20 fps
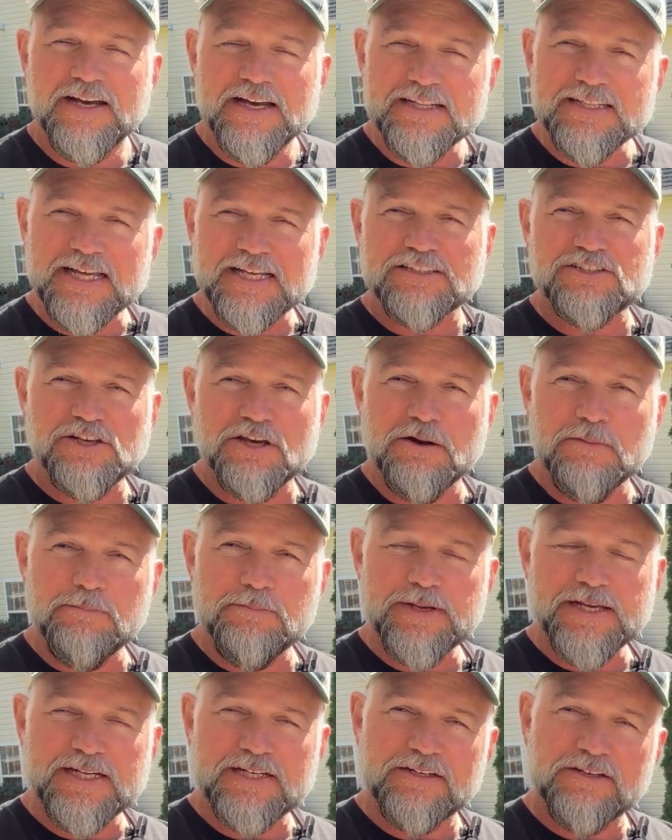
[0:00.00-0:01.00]
and that's gonna
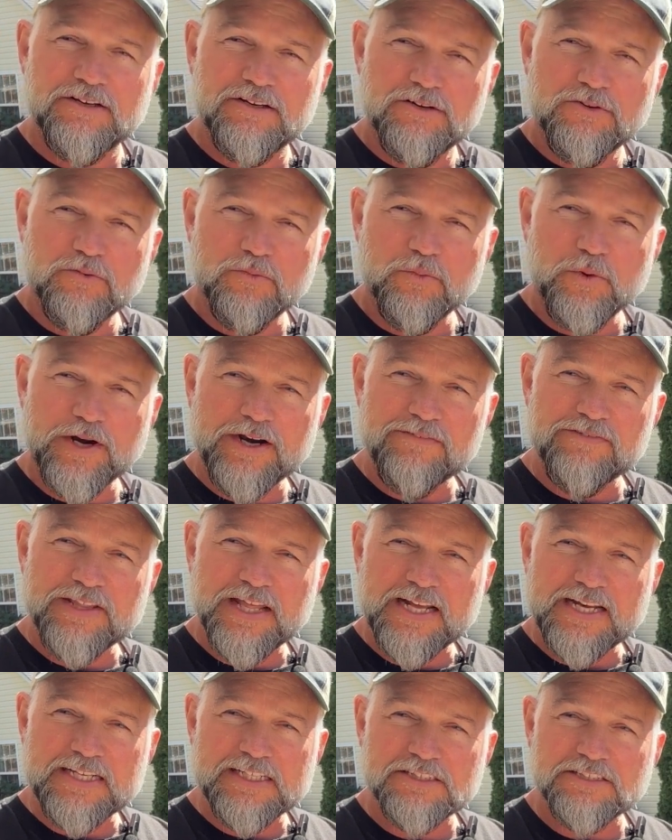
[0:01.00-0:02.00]
bend whatever
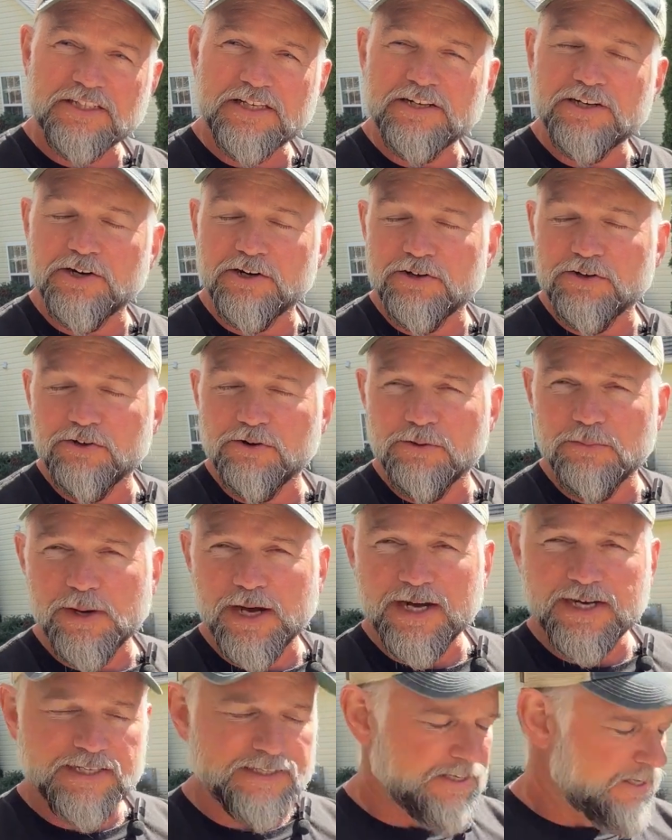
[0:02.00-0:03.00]
that is in your unibody.